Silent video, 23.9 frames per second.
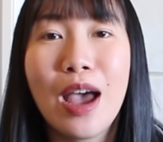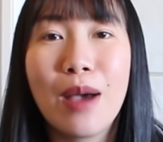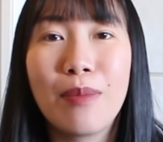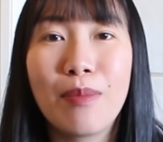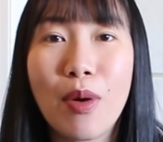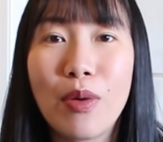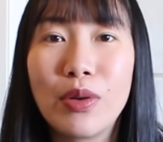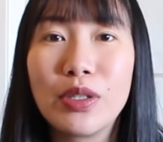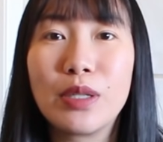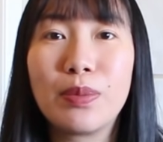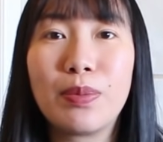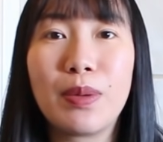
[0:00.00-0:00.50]

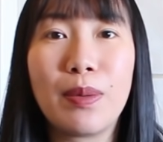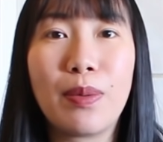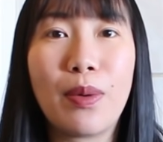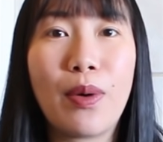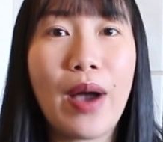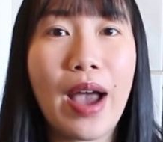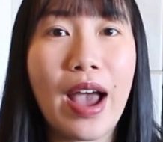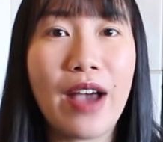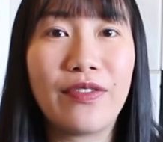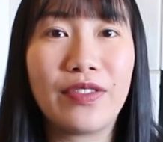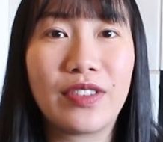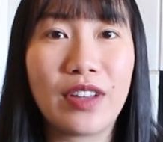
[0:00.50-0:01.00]
most people
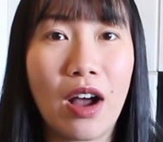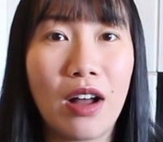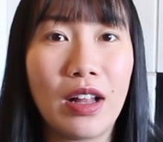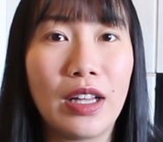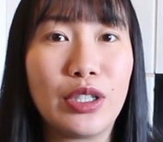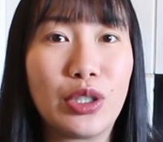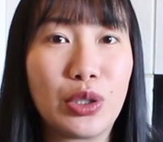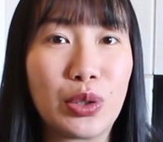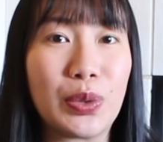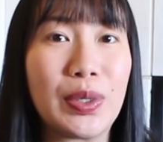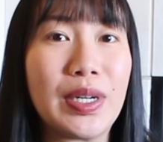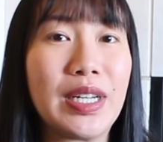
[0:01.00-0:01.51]
have
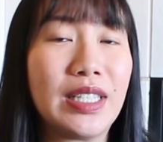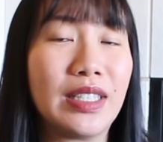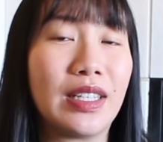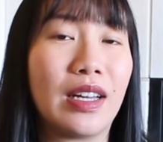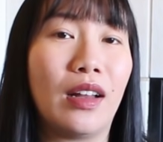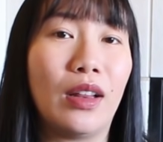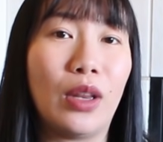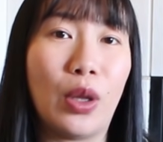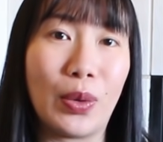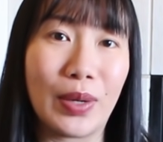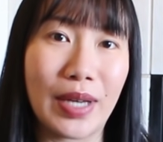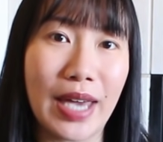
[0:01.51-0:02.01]
Dollar Tree in
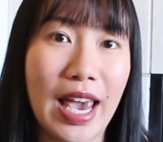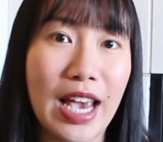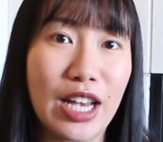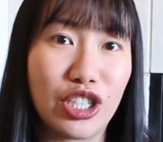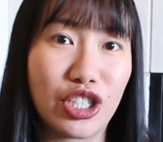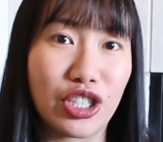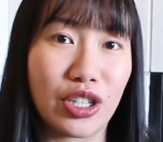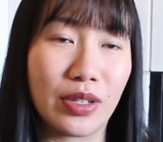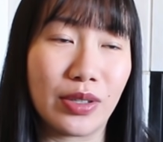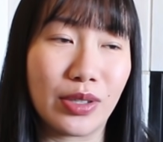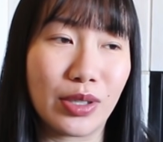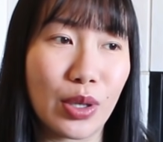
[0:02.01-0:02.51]
their
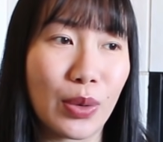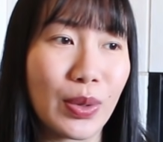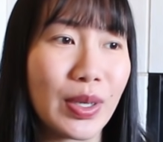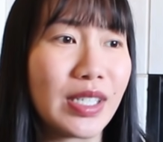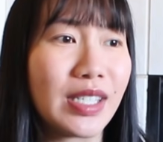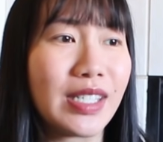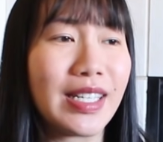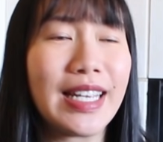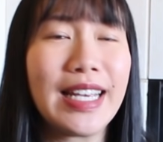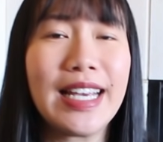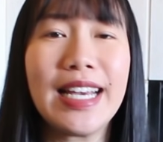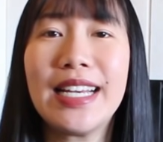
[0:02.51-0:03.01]
location, so
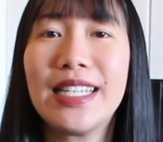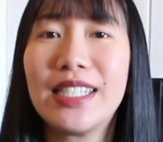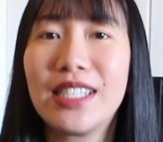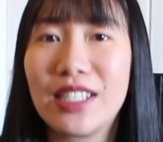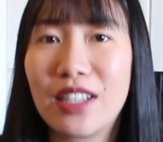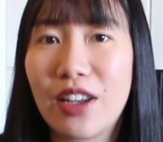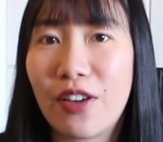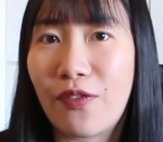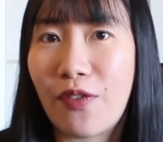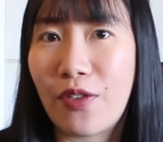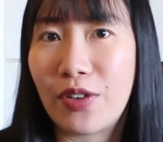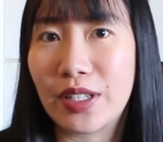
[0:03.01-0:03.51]
it's
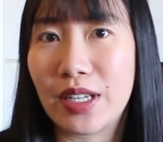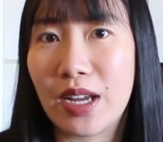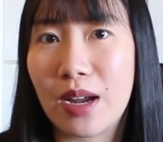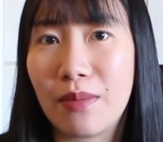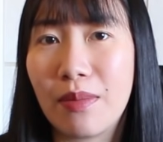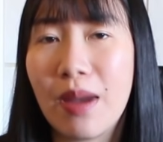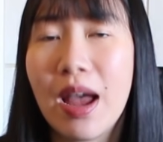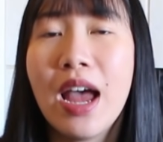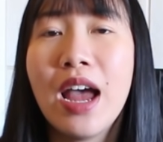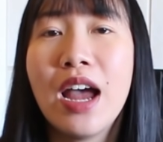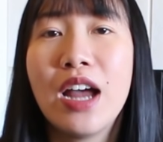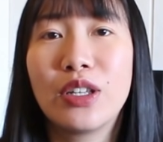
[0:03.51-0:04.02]
easier for
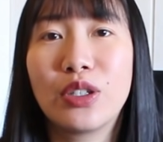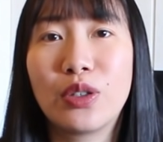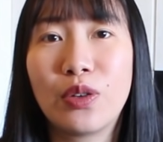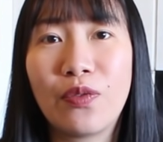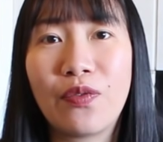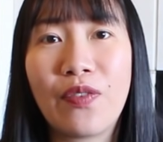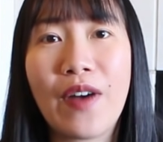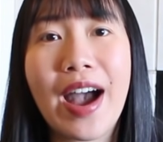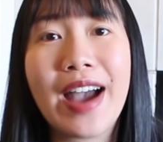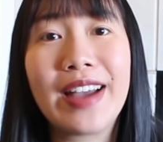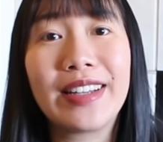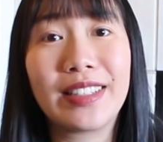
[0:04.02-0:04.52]
them to
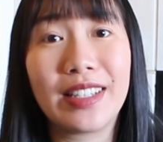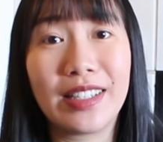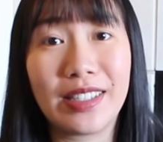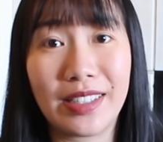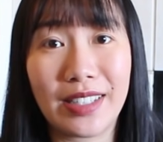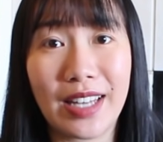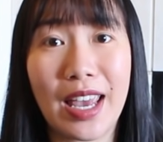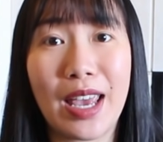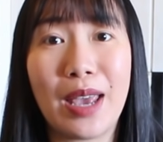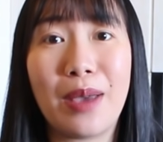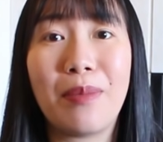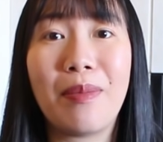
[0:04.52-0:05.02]
find the
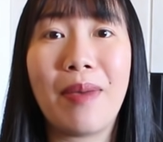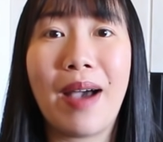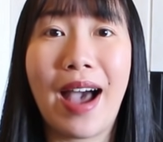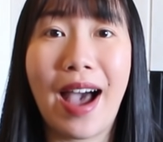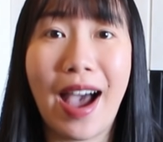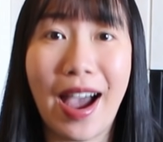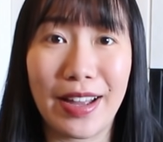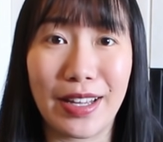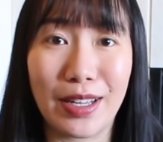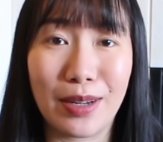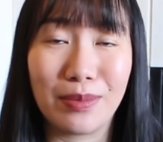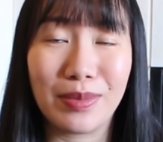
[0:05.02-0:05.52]
same
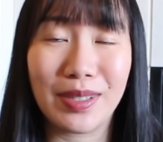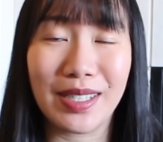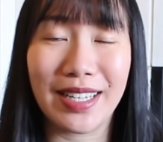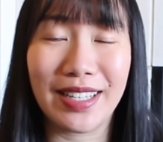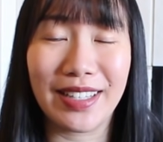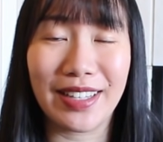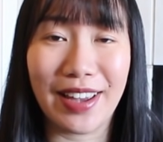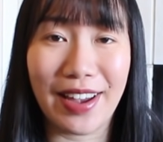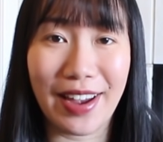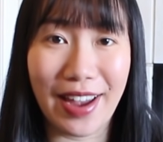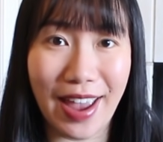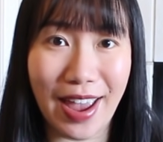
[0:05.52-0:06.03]
items
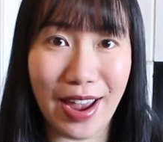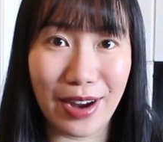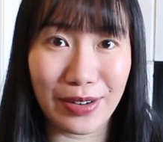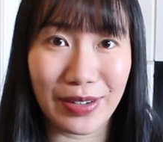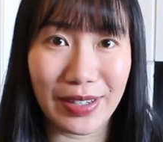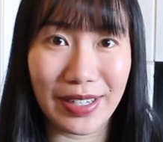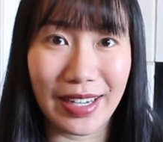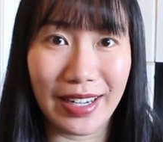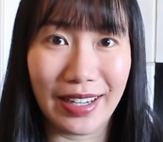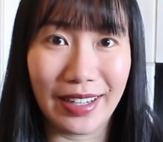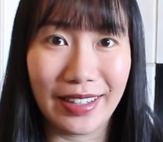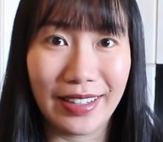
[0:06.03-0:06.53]
in their
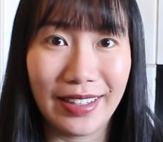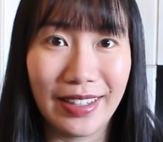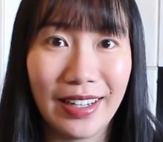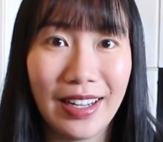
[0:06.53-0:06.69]
area.